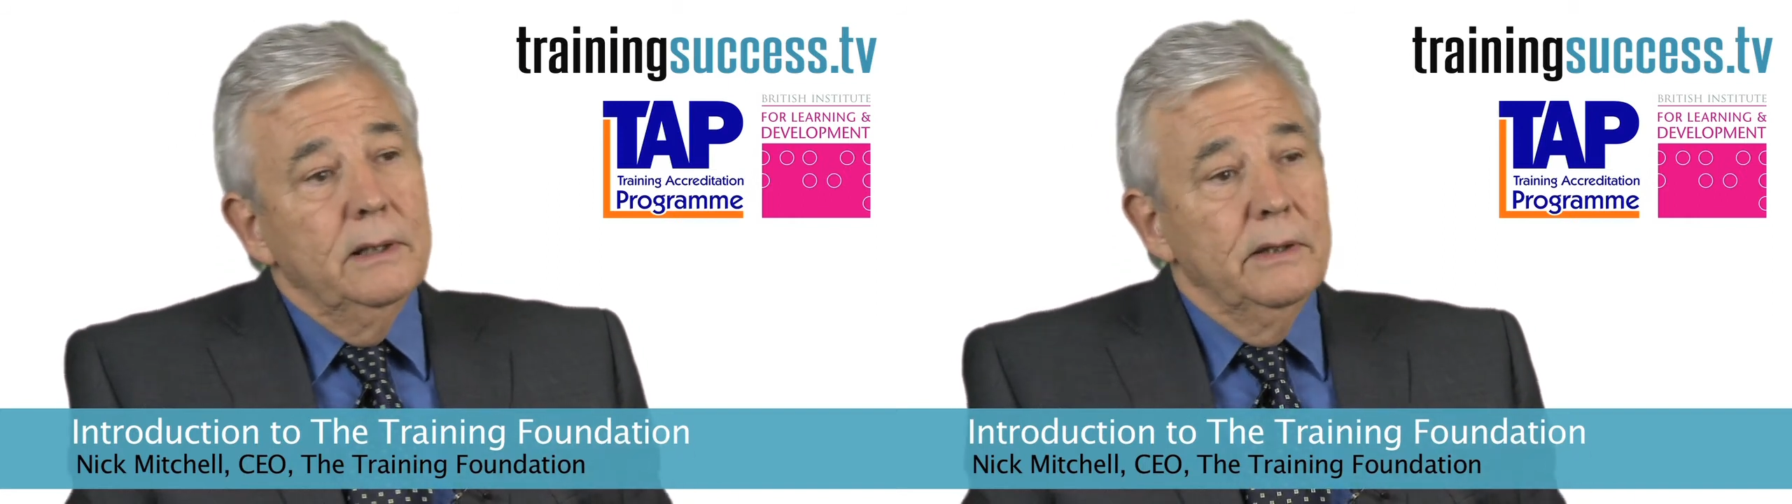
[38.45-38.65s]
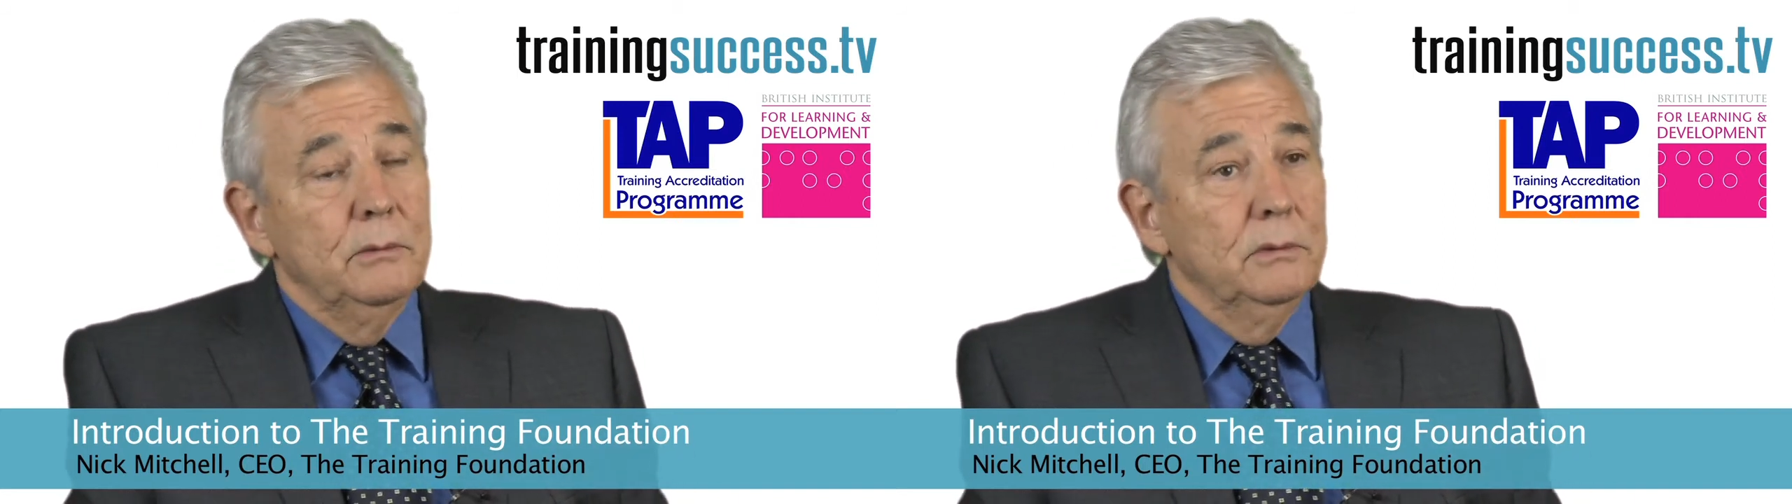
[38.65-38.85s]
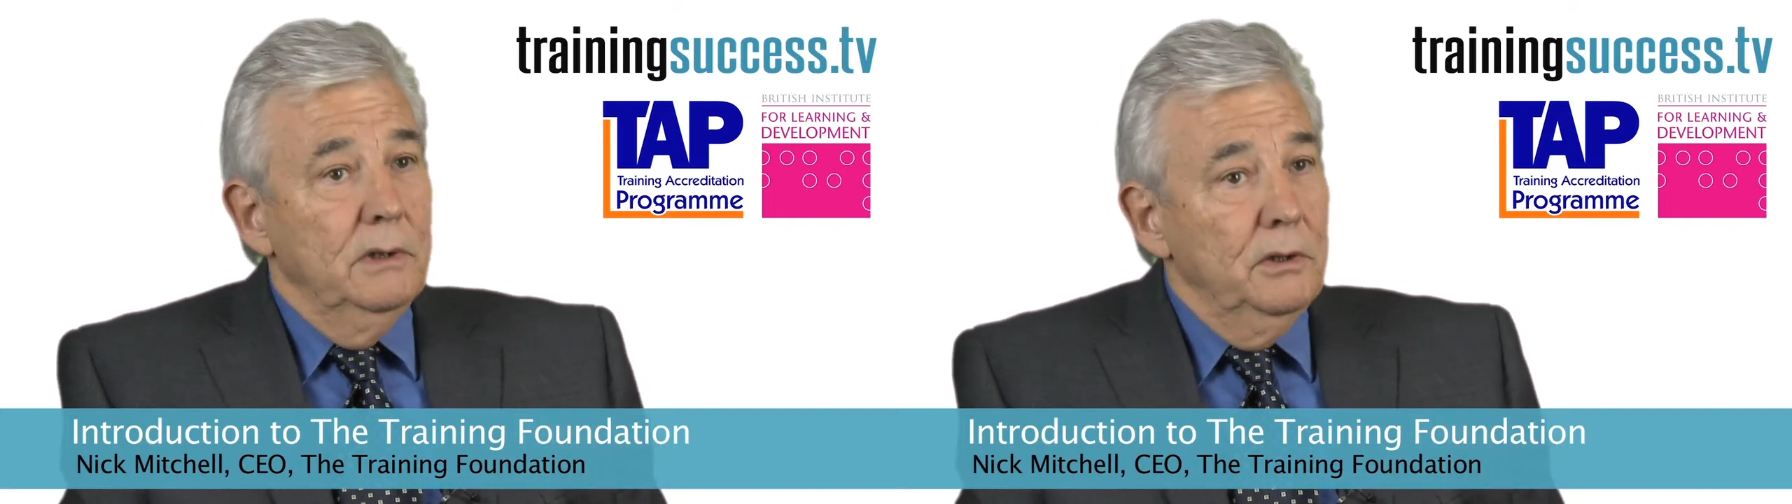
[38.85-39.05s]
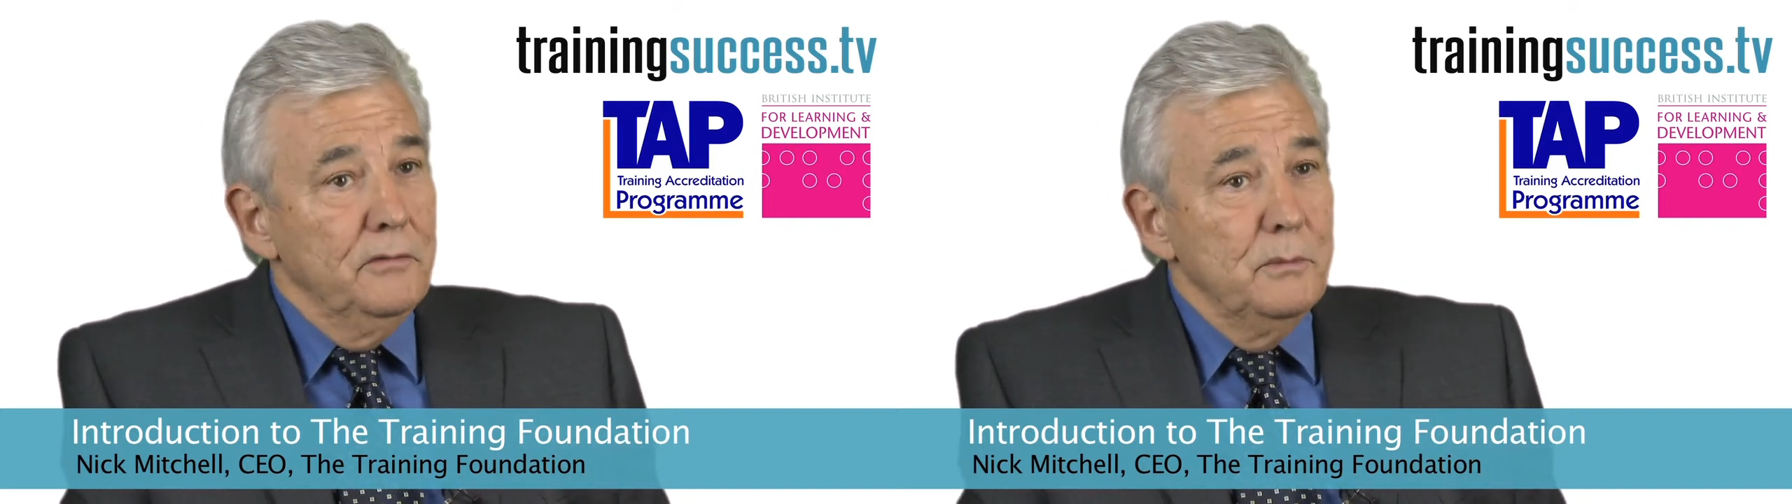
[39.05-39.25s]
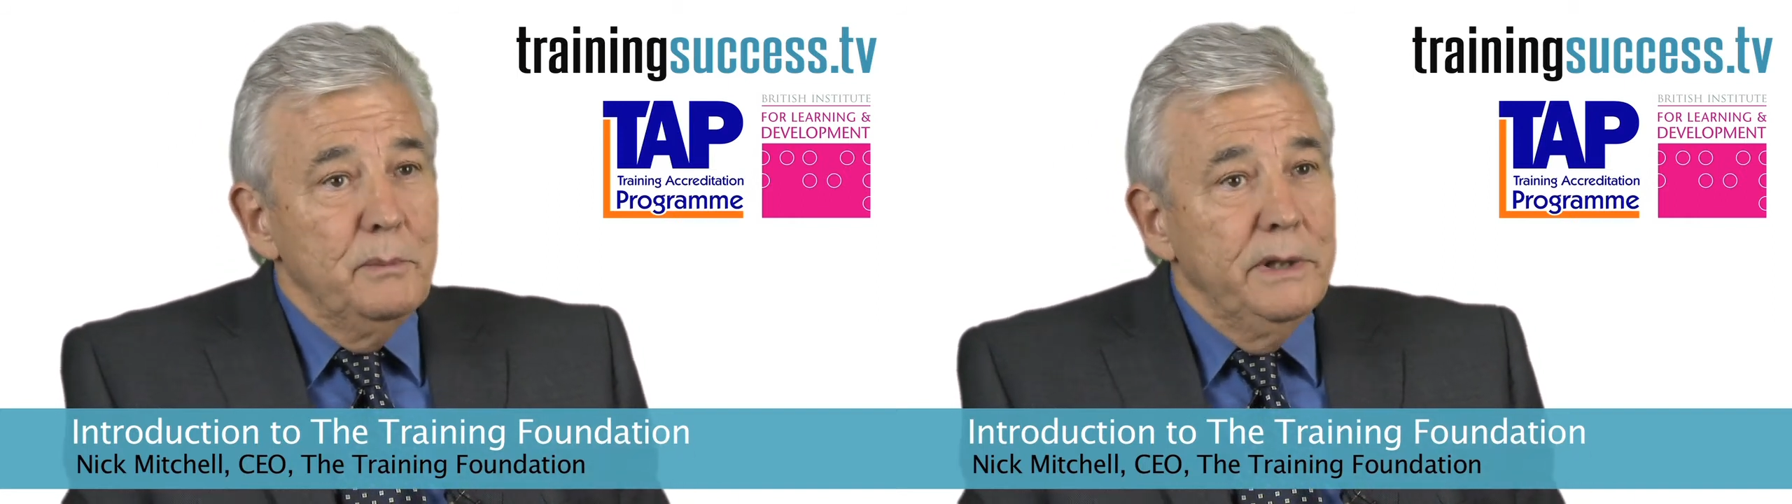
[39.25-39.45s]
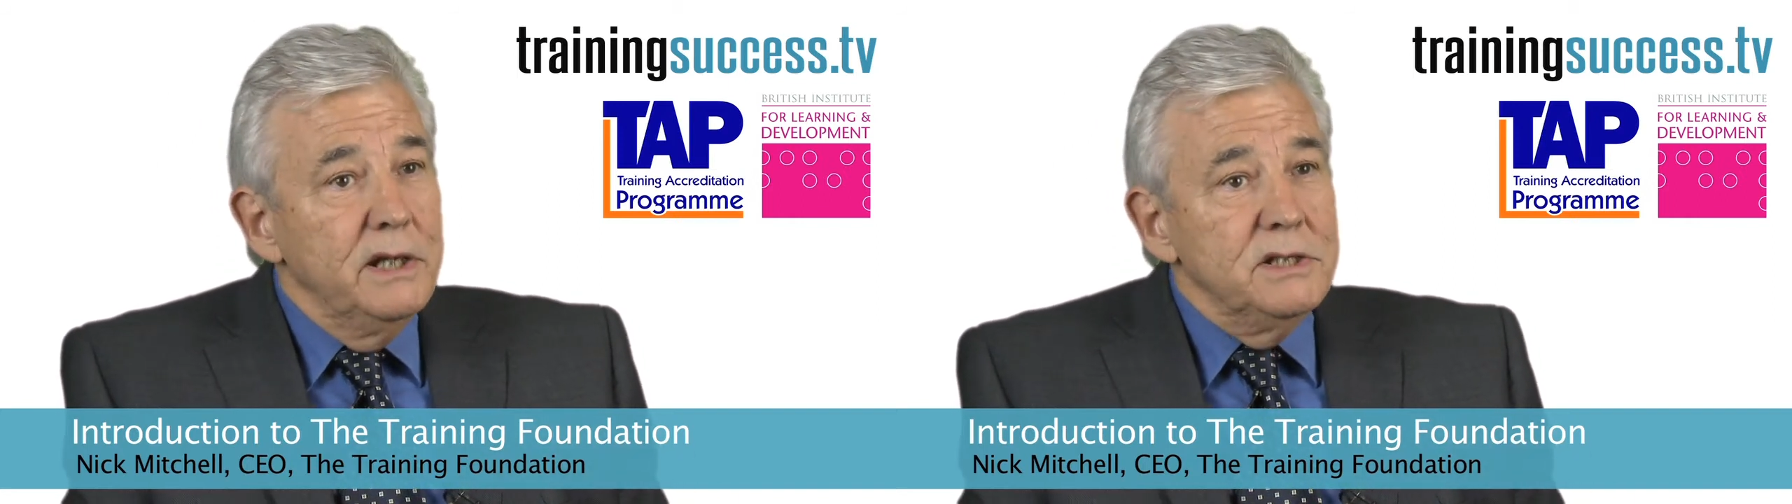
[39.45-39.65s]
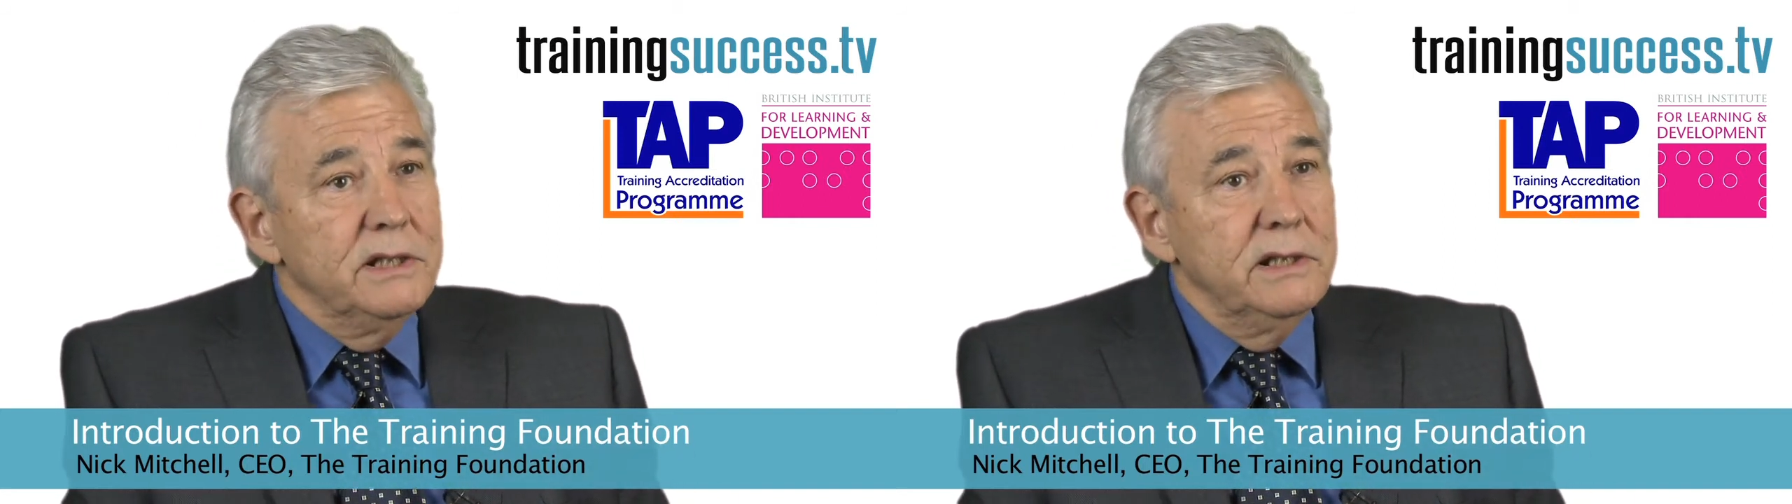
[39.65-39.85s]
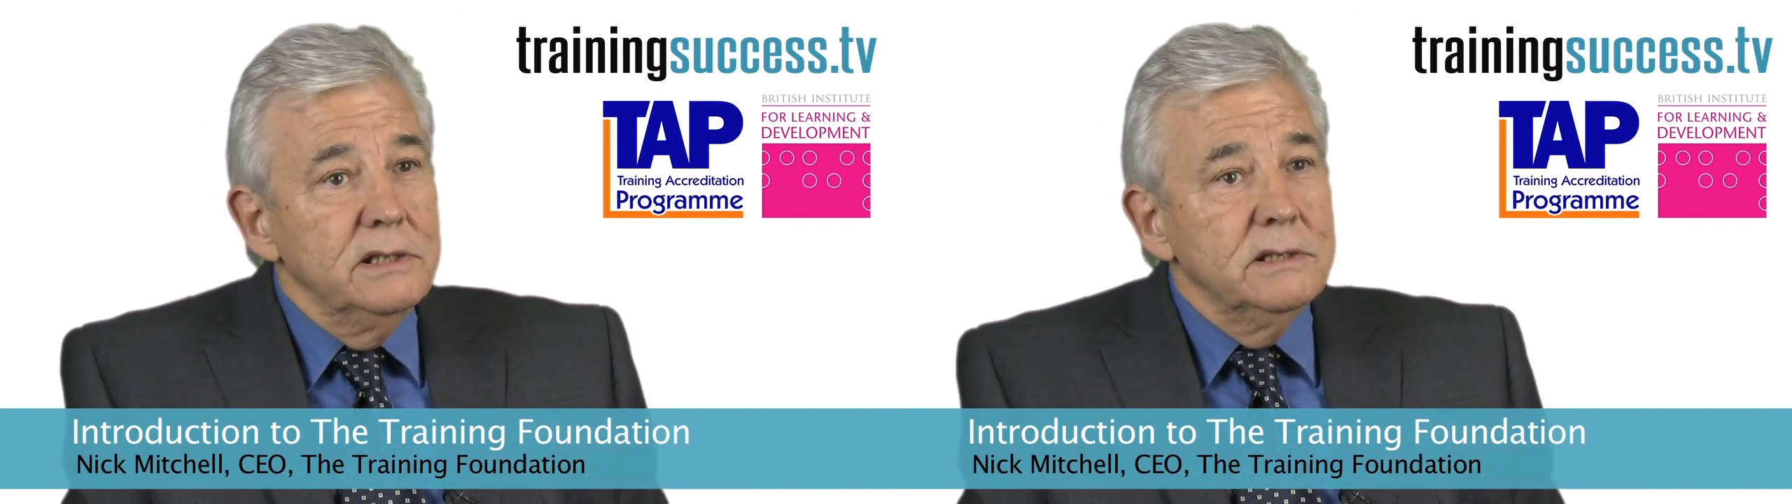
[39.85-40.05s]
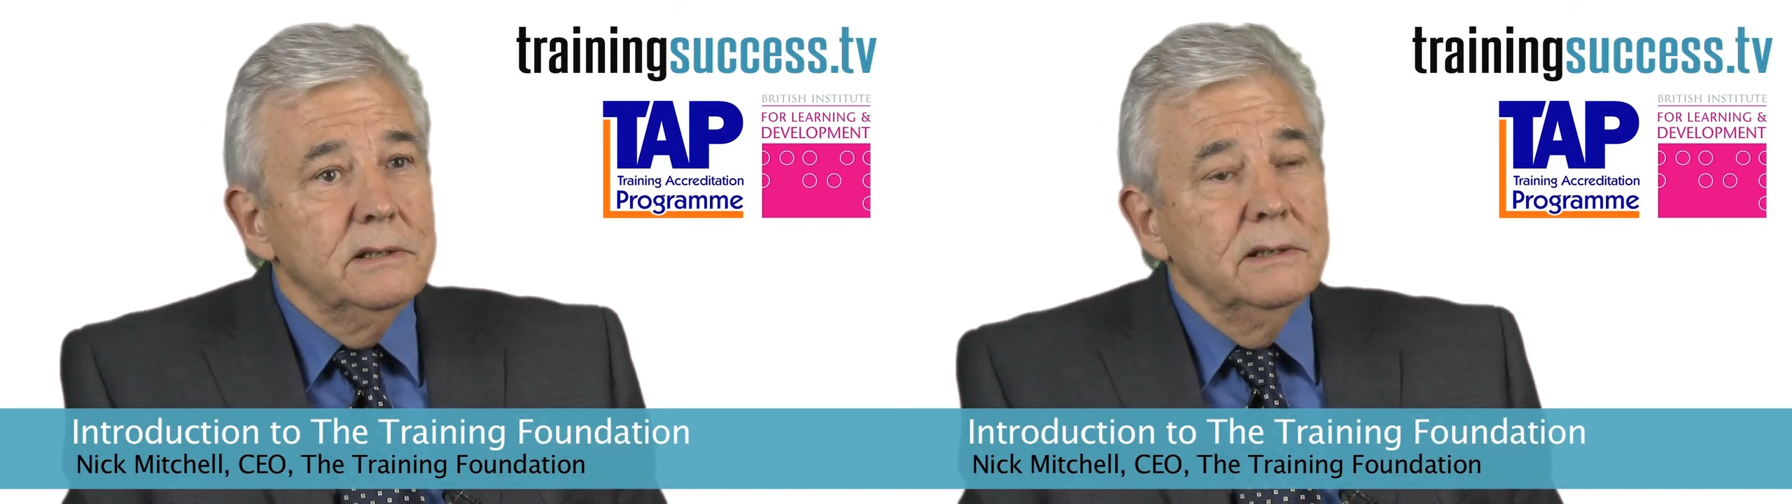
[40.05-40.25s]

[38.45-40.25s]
A lot of them were PhDs.